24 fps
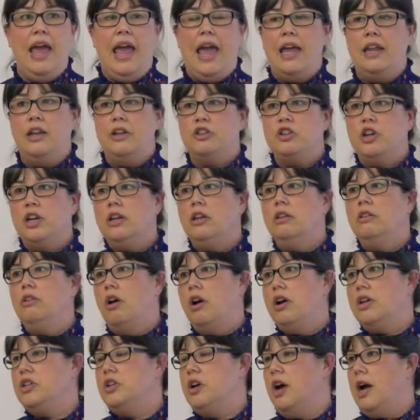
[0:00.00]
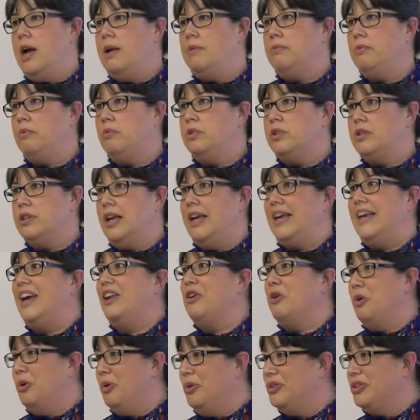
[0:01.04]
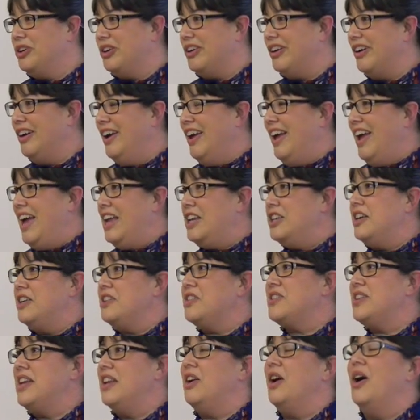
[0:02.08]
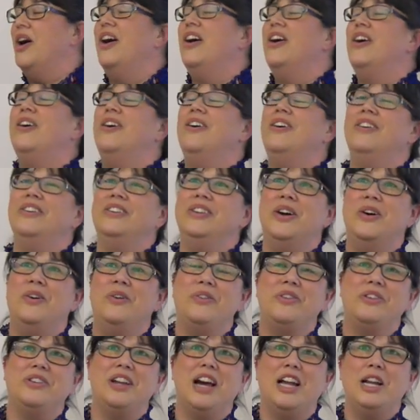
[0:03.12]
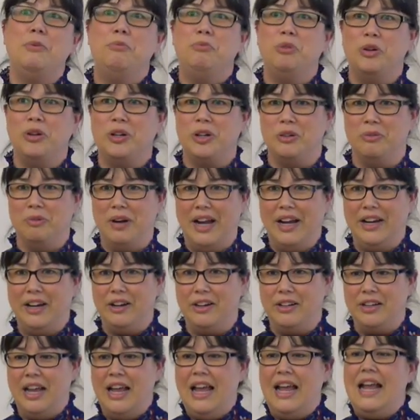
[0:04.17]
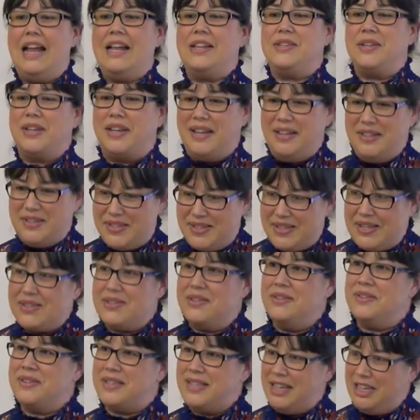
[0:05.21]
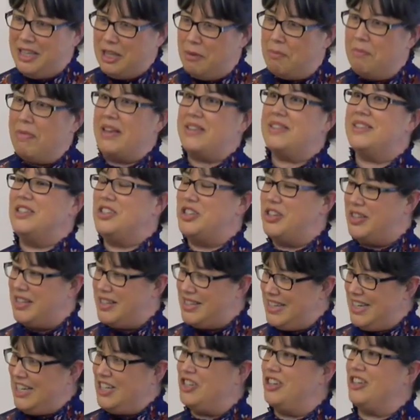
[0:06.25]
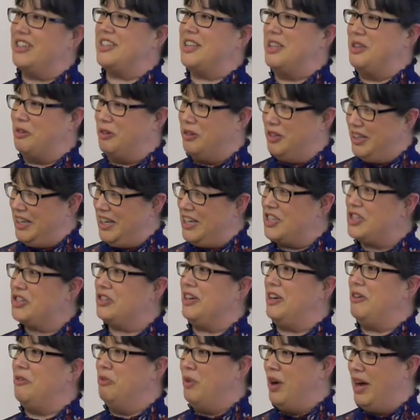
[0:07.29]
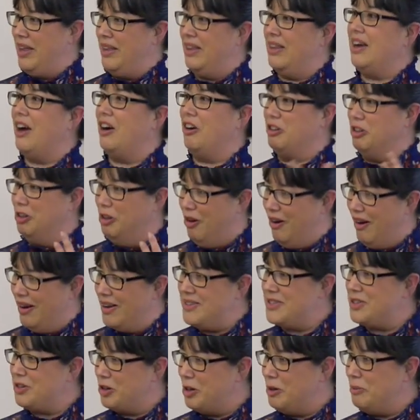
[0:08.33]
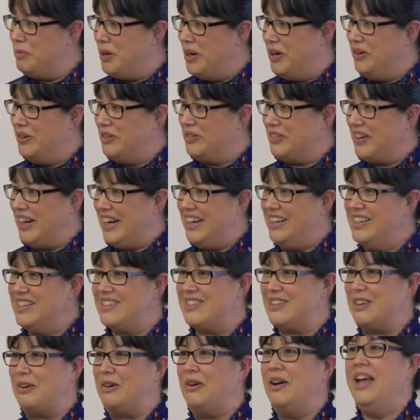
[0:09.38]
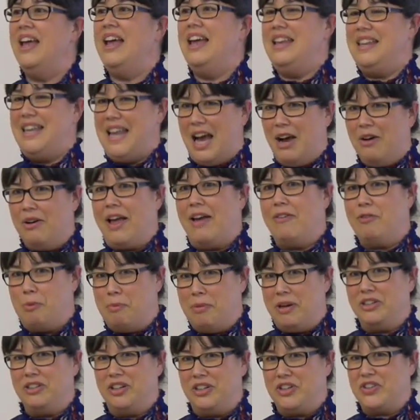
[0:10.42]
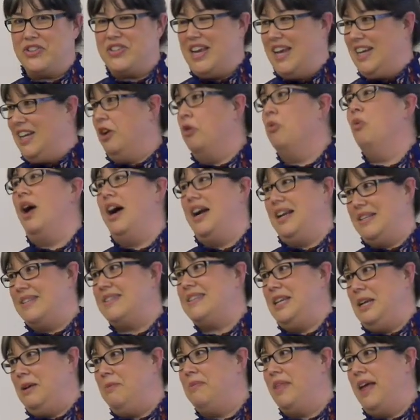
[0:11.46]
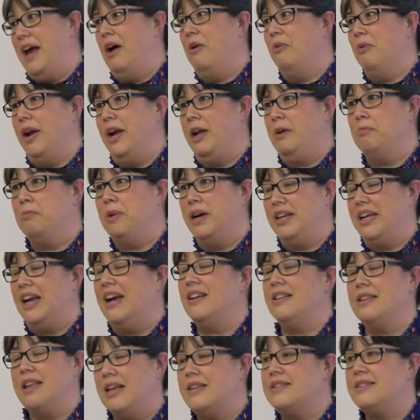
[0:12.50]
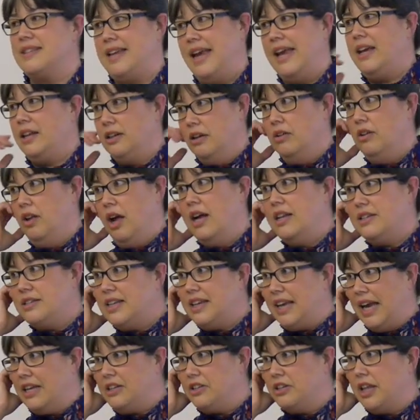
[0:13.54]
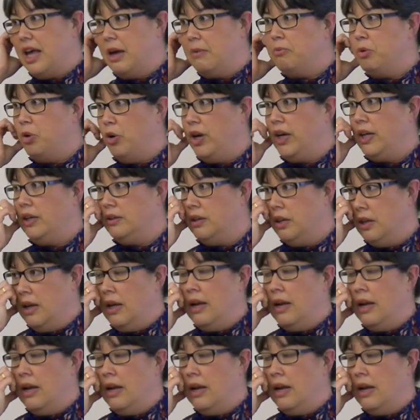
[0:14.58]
And it took a long time until I got older to understand. Oh no, they're not a broken record. It's a consistency in the message and the teachings and the oral history of what our laws are about, right? So now I have a better understanding of why it seemed that way. But yeah, it's taken a lot to get to that point.